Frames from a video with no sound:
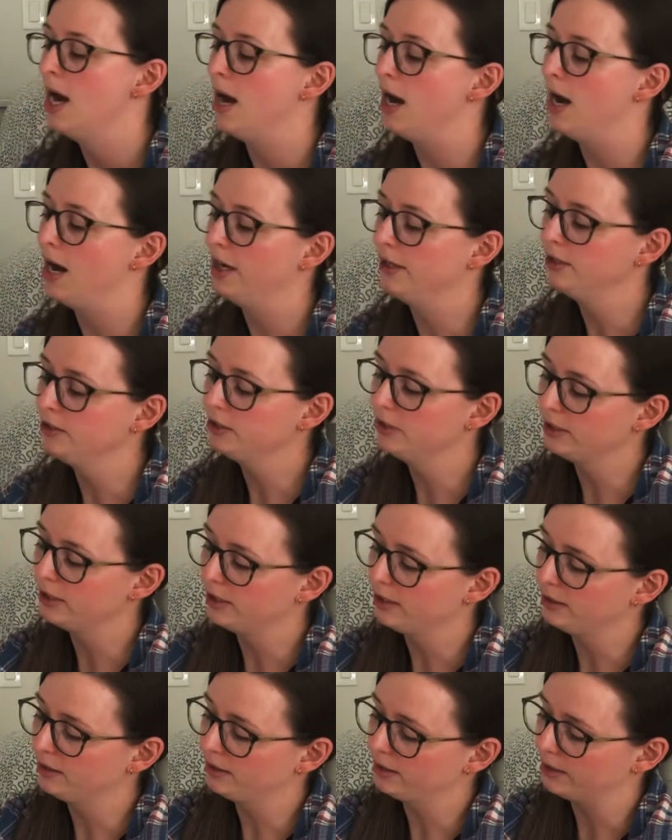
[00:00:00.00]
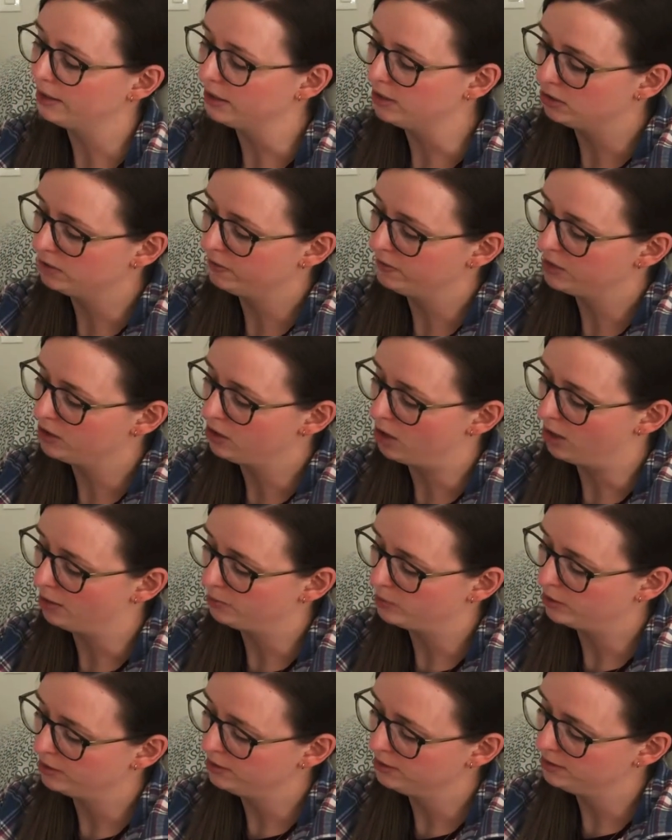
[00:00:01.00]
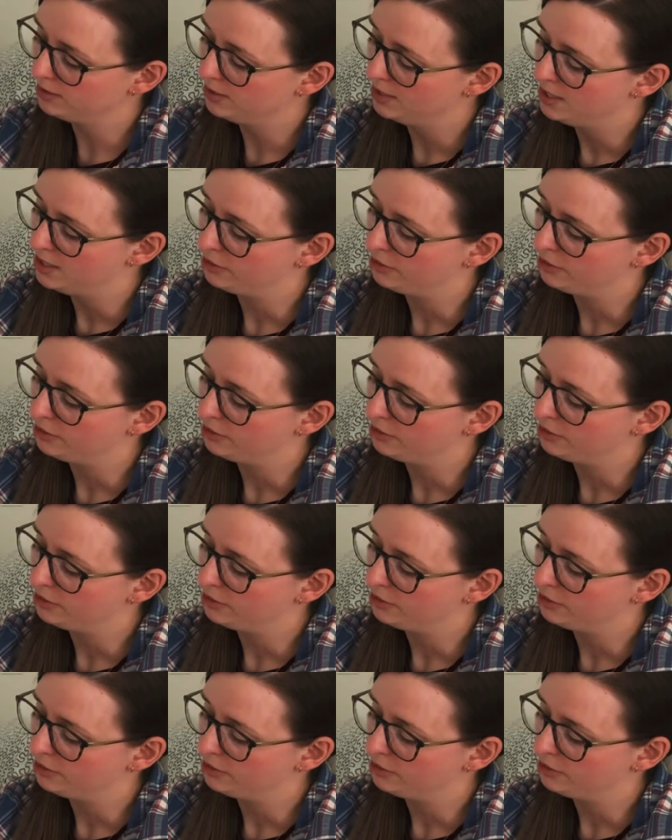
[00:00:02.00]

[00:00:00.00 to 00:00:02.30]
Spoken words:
Underneath each of the options,